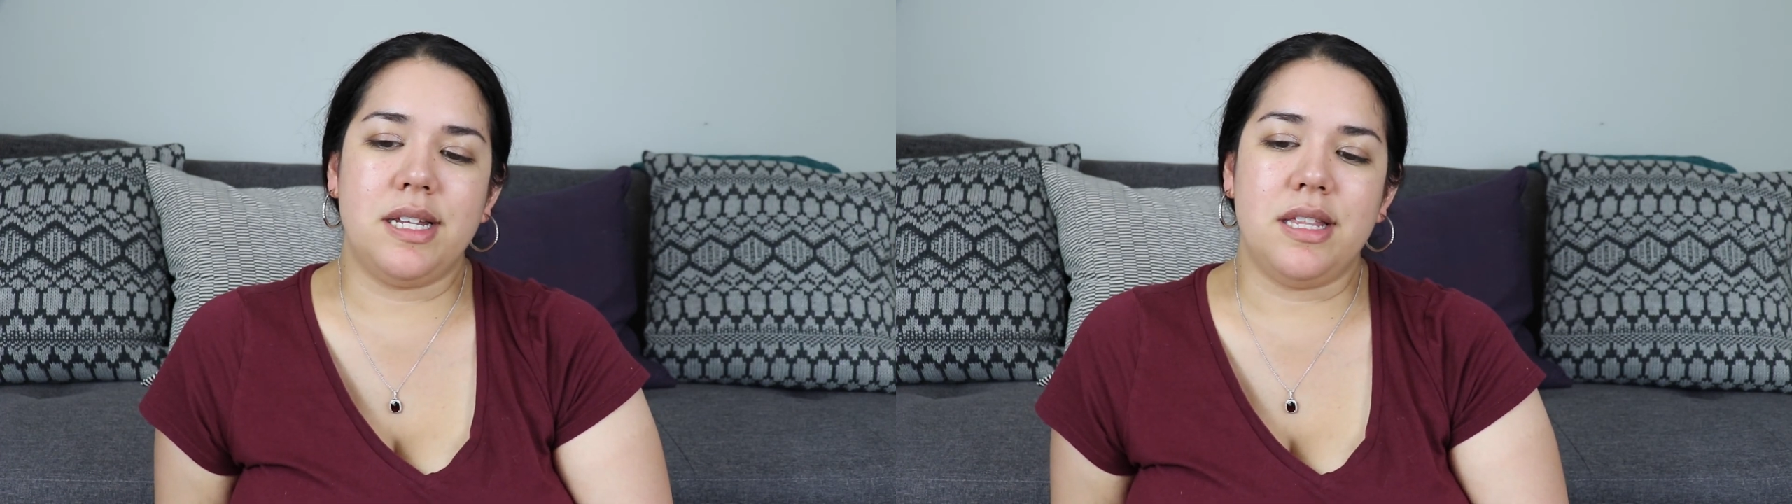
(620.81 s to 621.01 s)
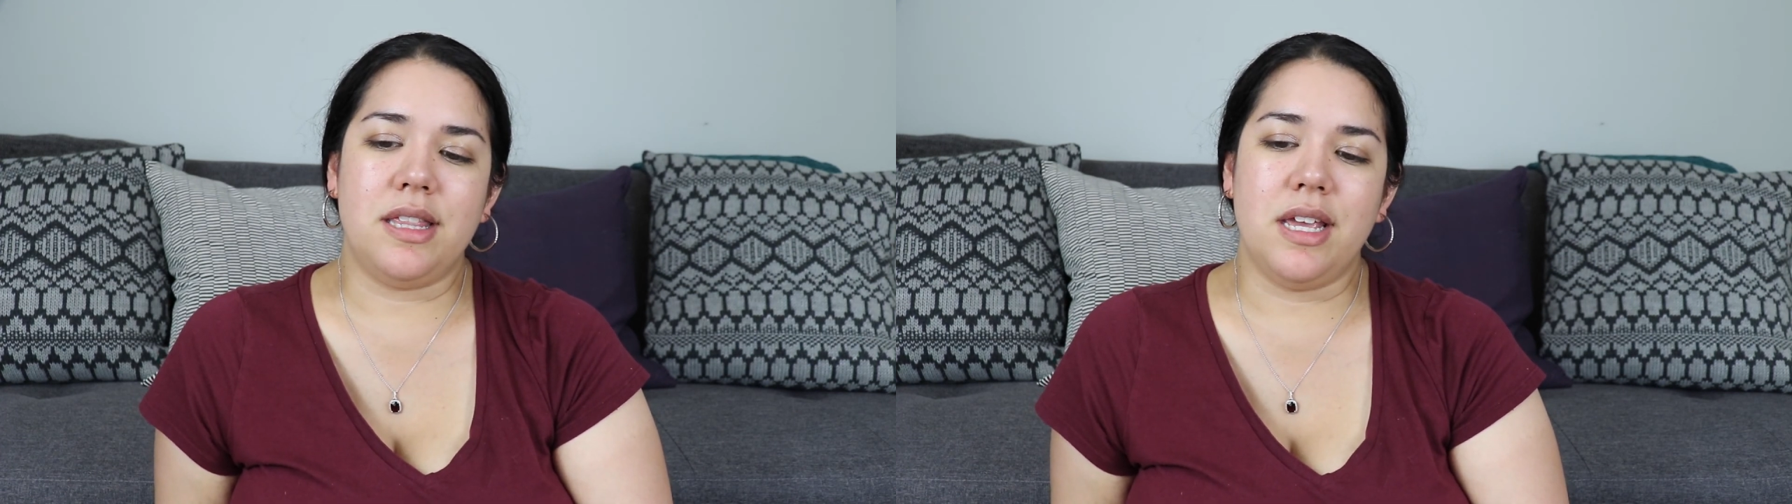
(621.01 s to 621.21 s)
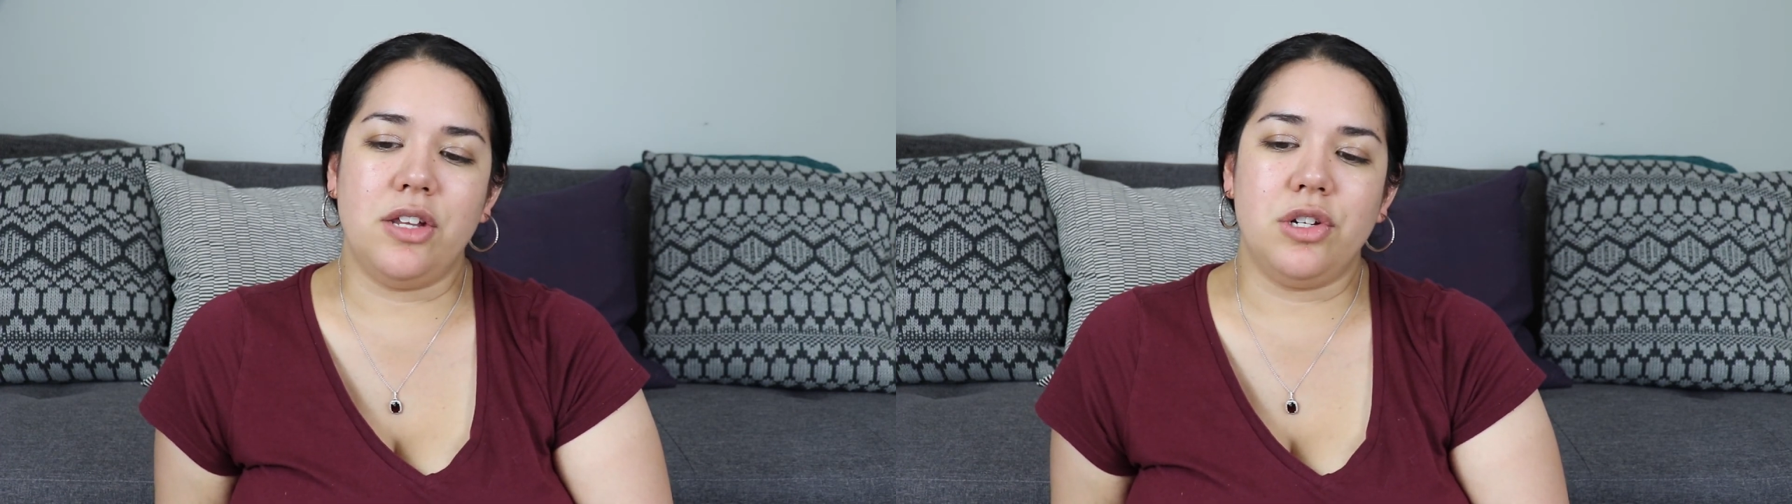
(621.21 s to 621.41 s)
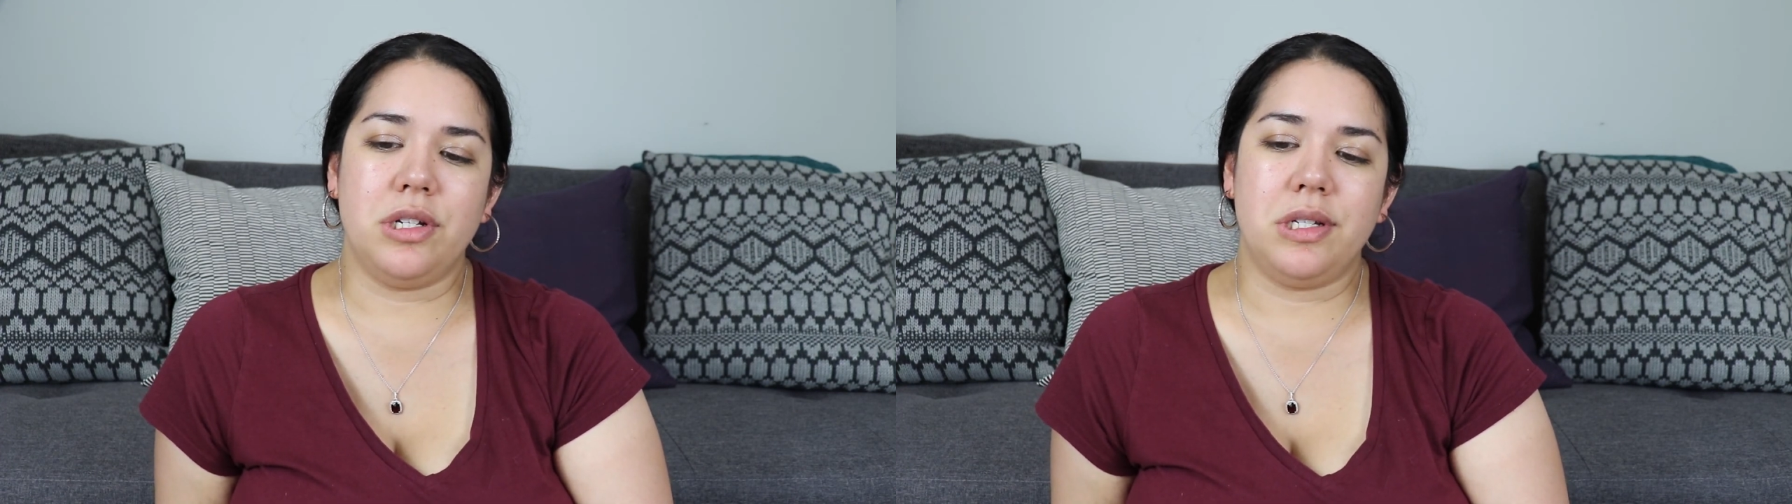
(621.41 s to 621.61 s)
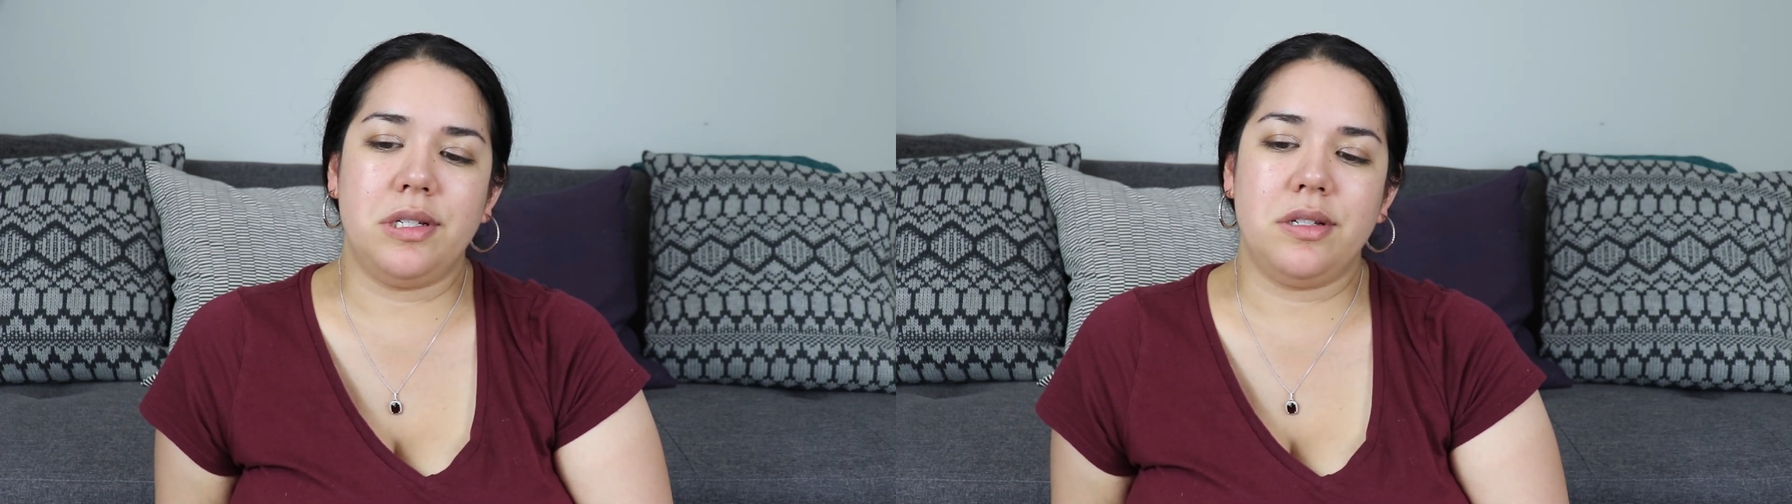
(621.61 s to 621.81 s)
that they
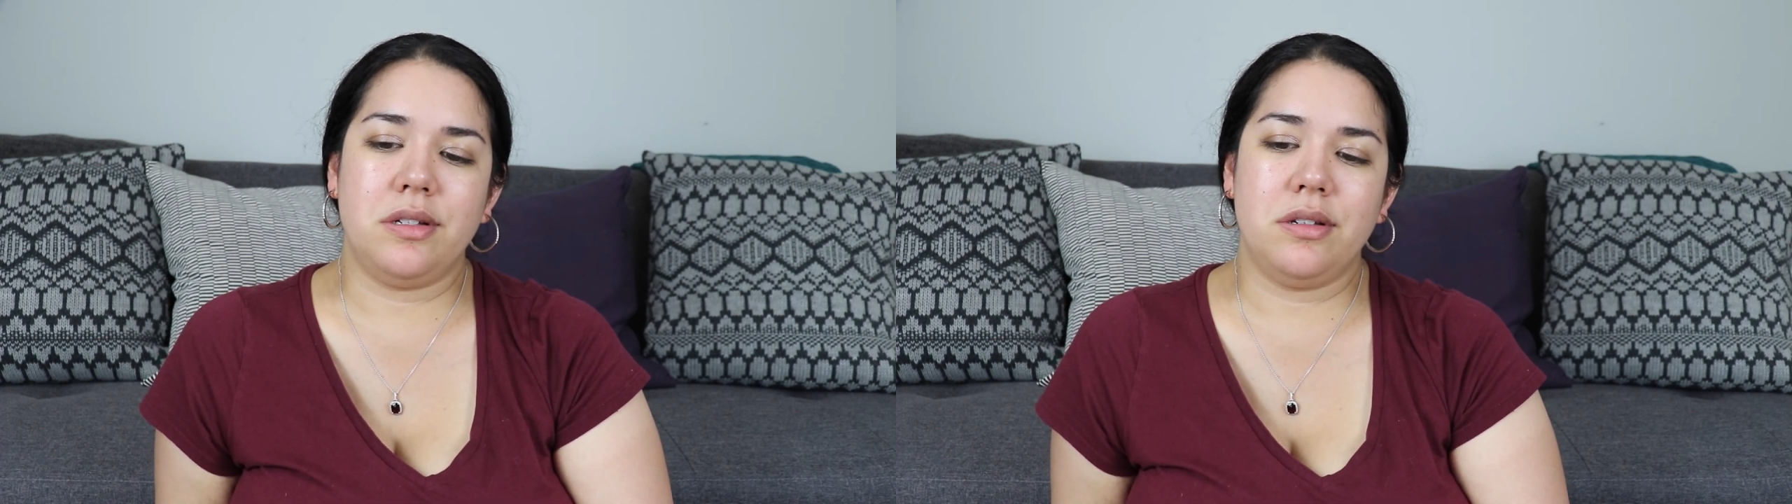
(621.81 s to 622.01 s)
just,